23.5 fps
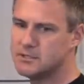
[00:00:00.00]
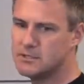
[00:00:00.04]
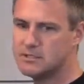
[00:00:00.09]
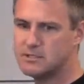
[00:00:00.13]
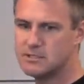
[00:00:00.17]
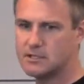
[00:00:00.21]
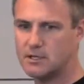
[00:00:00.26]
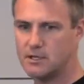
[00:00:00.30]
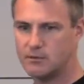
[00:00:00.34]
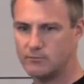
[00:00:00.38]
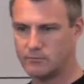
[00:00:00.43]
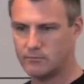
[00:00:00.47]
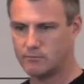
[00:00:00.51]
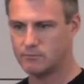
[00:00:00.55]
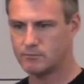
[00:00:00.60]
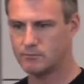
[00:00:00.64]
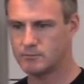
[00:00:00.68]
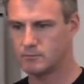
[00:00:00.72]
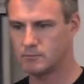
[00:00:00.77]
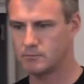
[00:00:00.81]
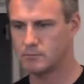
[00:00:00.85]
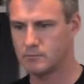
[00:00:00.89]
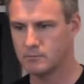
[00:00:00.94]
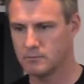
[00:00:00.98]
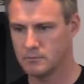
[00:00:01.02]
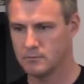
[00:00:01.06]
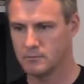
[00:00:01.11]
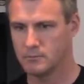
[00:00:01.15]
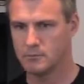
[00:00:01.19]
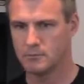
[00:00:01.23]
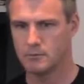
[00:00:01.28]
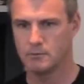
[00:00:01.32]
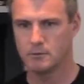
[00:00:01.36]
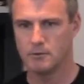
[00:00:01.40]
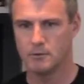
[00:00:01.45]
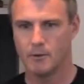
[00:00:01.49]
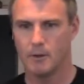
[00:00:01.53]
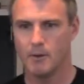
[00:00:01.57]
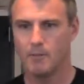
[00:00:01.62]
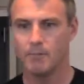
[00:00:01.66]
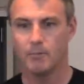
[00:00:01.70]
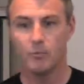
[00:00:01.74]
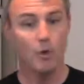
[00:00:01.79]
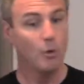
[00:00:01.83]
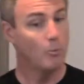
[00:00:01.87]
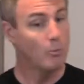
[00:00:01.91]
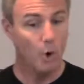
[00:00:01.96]
sensitive. No more oatmeal.
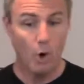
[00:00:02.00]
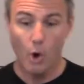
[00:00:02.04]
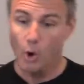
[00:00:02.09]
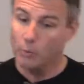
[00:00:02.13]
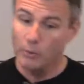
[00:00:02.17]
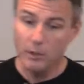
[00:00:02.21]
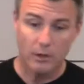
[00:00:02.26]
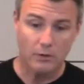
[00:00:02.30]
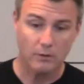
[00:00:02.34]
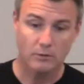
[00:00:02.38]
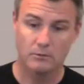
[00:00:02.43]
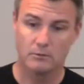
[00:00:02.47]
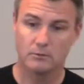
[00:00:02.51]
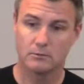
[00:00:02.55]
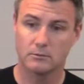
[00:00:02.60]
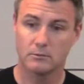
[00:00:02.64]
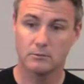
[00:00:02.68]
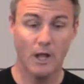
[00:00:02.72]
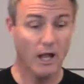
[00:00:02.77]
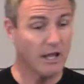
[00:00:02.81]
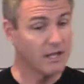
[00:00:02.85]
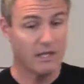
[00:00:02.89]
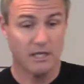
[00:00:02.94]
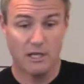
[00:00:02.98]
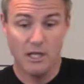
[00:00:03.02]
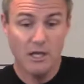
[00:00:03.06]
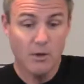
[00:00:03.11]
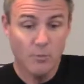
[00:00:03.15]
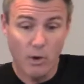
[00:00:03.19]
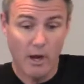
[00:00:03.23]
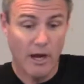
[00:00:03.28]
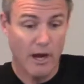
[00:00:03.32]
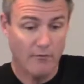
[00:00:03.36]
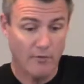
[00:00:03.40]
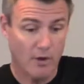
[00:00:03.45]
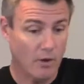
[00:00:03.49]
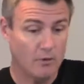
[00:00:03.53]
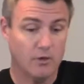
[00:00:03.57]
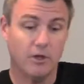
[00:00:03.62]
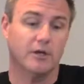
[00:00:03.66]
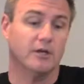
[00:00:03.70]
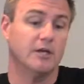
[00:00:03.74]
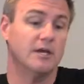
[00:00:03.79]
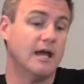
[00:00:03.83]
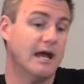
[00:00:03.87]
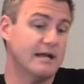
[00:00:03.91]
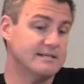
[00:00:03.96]
No more oatmeal. Hey, eat whatever you want.
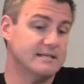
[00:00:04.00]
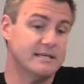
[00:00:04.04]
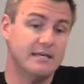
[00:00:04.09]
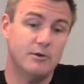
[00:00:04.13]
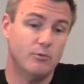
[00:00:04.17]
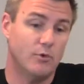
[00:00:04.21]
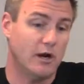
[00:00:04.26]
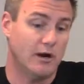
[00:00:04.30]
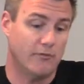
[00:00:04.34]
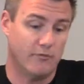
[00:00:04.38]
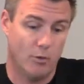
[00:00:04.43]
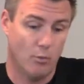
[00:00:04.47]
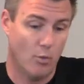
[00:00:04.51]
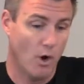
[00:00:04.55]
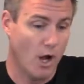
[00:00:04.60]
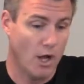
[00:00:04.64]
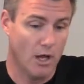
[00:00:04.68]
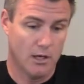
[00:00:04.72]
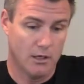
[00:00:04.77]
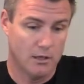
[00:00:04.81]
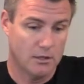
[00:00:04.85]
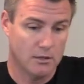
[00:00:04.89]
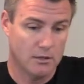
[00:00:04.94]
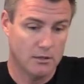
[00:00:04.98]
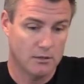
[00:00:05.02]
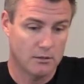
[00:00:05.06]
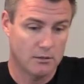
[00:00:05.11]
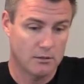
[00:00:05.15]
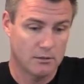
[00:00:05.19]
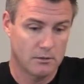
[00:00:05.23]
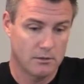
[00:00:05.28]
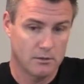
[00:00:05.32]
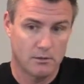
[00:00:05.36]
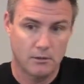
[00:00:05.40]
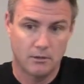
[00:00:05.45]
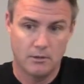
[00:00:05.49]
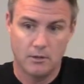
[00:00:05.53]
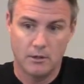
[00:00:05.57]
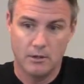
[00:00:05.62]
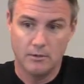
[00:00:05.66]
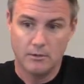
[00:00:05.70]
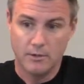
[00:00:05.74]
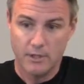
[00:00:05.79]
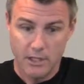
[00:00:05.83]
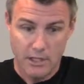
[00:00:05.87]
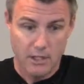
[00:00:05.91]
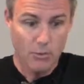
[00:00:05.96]
Look, you guys, eat whatever you want.
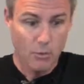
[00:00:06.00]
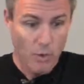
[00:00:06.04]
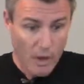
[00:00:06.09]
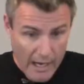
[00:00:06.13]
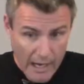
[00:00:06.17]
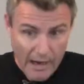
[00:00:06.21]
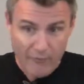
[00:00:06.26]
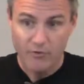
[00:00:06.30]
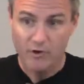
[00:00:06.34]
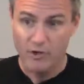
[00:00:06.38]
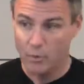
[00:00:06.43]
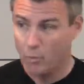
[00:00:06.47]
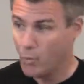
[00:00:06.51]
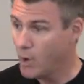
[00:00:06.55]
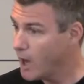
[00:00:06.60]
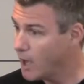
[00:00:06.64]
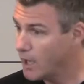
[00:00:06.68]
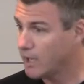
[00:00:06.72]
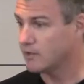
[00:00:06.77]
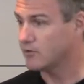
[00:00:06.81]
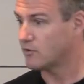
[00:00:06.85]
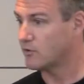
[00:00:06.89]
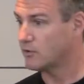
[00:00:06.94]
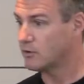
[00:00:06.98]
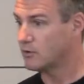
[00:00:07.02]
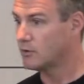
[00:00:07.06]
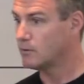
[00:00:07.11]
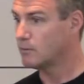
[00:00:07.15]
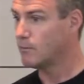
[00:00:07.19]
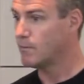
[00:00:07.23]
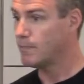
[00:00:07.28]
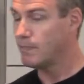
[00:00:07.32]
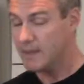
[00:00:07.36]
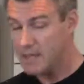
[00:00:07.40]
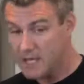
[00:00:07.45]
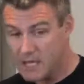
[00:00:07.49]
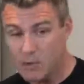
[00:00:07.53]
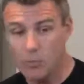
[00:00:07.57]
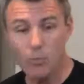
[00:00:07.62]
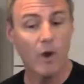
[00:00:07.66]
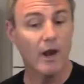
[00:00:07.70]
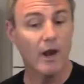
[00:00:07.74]
Eat whatever you want. Eat